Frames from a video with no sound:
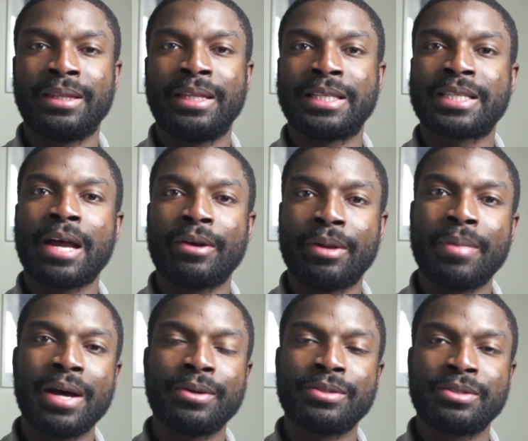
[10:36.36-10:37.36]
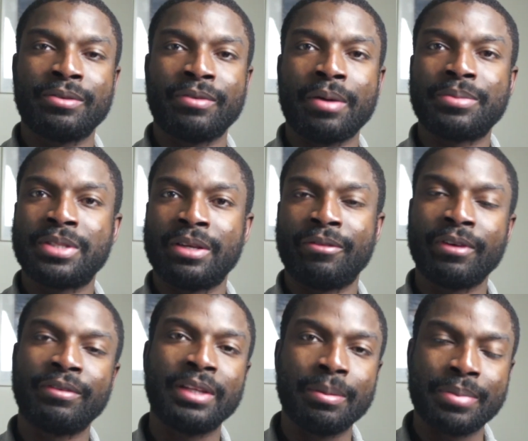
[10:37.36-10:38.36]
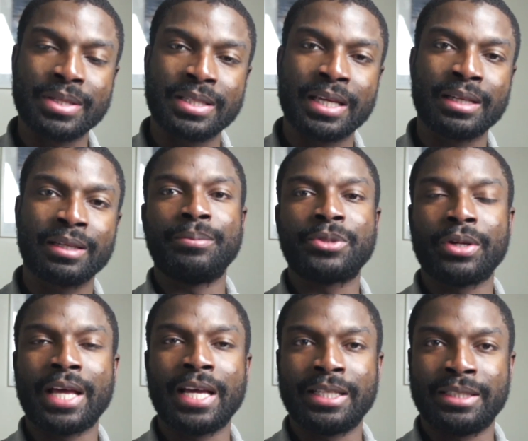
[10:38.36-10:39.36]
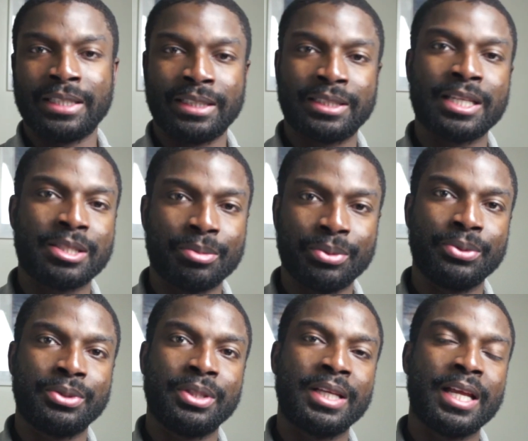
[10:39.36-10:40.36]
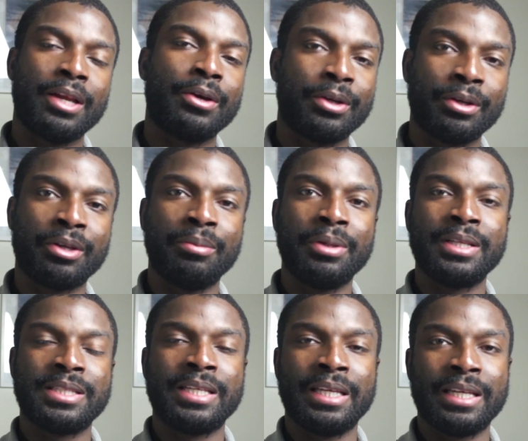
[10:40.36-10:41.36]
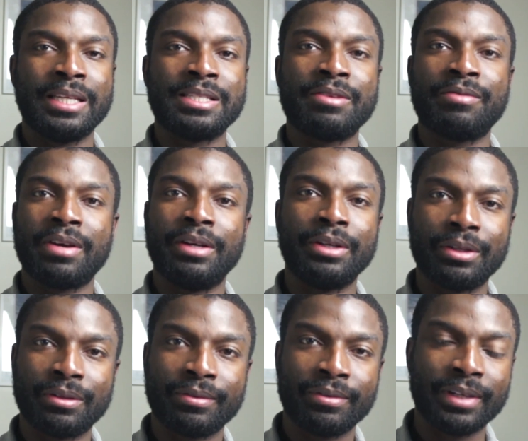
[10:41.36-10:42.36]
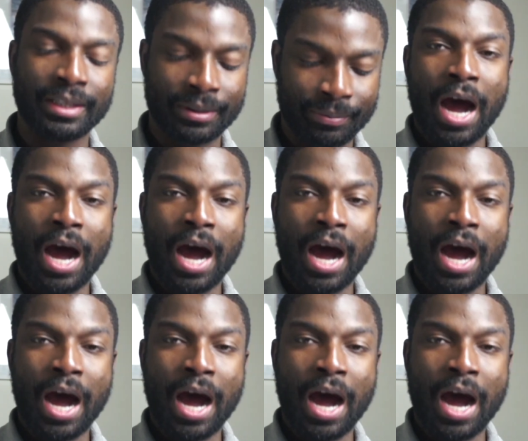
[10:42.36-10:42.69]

discount amounts of up to 50% so that it's accessible to the local community is a very good thing.